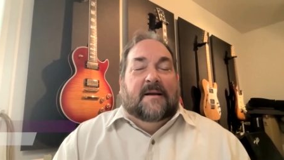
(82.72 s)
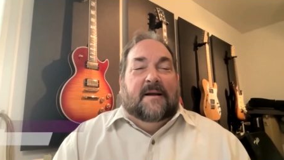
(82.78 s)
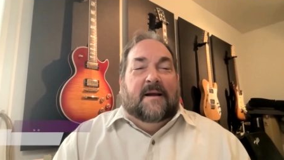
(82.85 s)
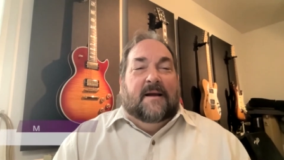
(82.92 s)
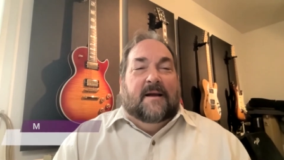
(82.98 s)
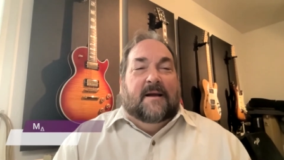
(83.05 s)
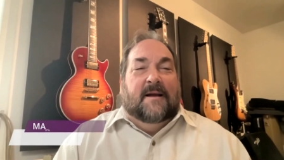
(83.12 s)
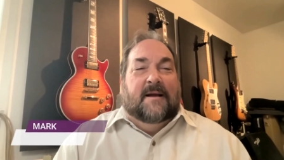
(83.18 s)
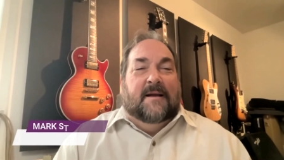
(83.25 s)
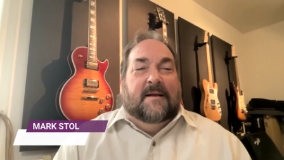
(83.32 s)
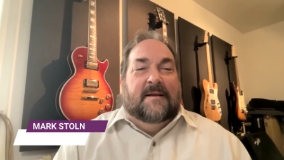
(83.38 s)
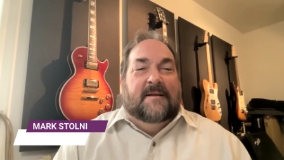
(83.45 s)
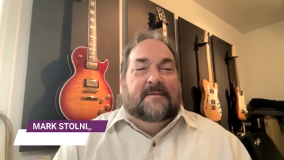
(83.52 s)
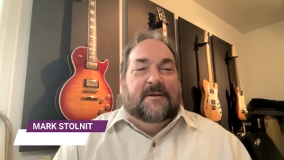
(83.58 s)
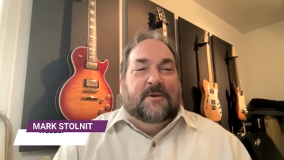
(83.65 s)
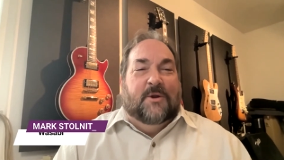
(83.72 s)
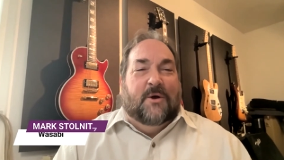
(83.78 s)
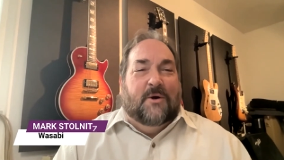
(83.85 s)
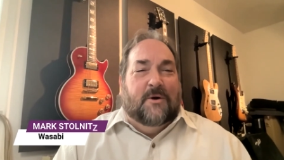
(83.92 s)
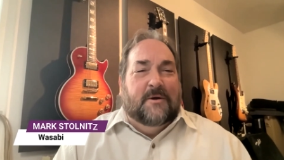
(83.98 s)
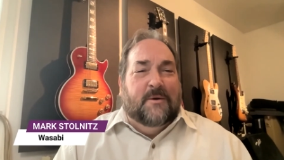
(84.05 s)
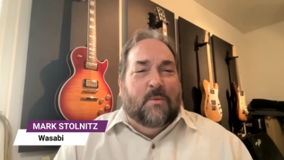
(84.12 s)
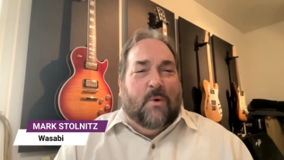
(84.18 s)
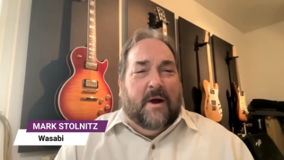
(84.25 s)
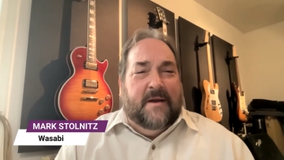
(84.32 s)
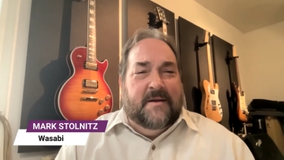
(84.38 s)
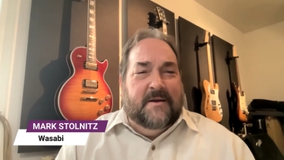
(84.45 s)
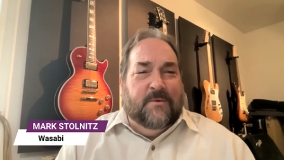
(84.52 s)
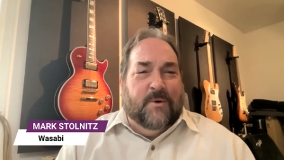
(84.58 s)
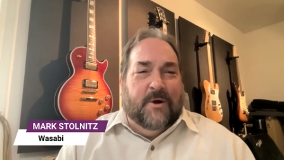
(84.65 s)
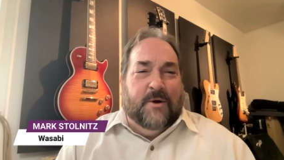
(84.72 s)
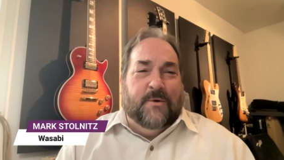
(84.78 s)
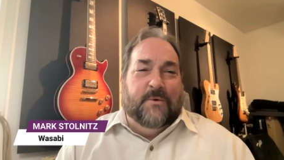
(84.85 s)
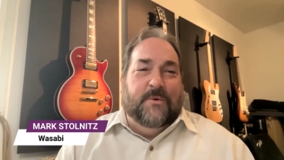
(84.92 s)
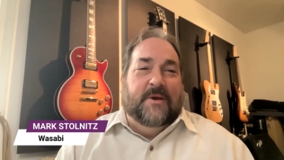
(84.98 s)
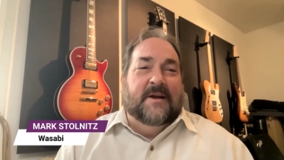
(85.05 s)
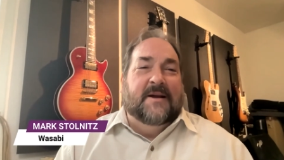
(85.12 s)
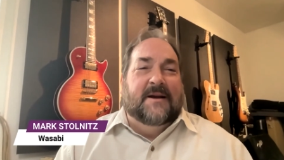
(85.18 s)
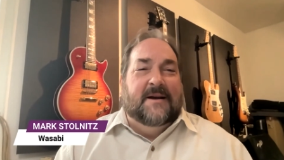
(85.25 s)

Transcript: Uh, it's a long and winding road.